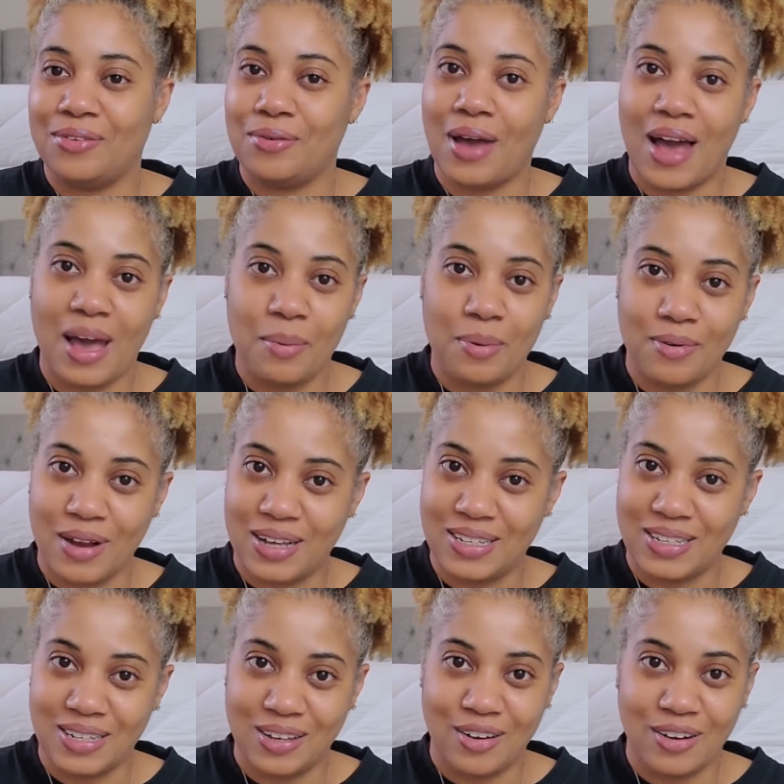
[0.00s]
You high
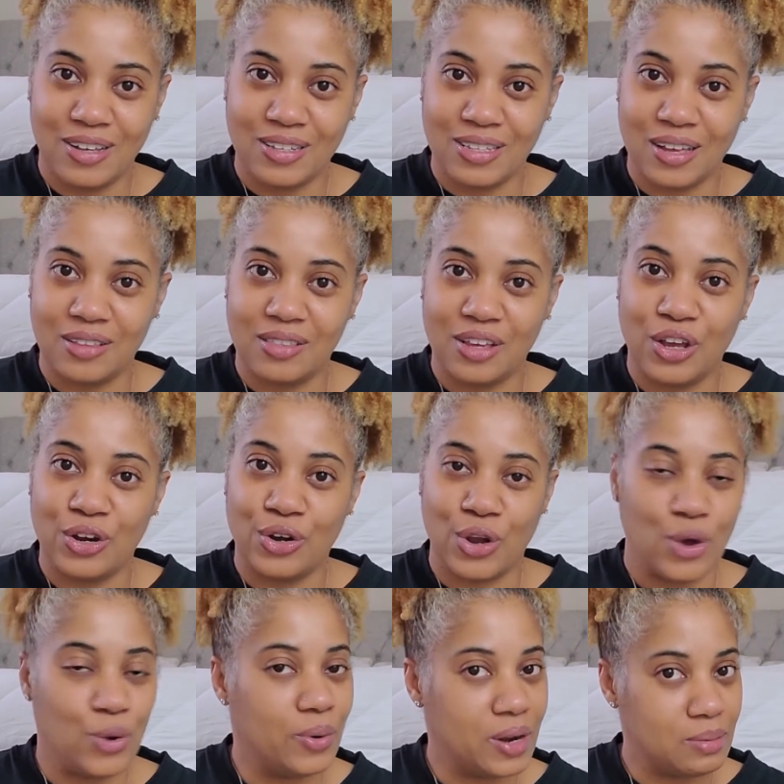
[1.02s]
porosity girls out there
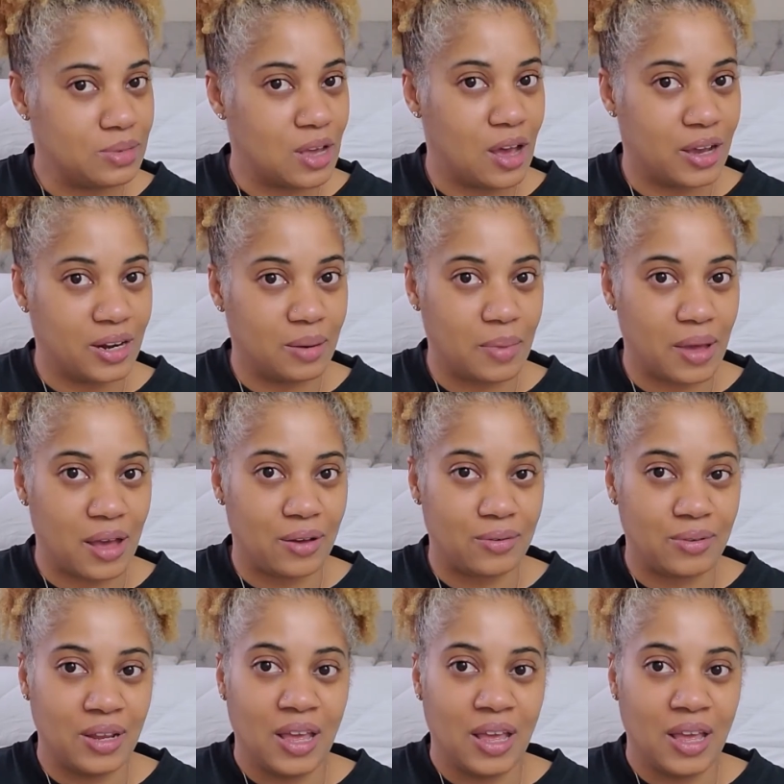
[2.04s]
know what I'm talking about.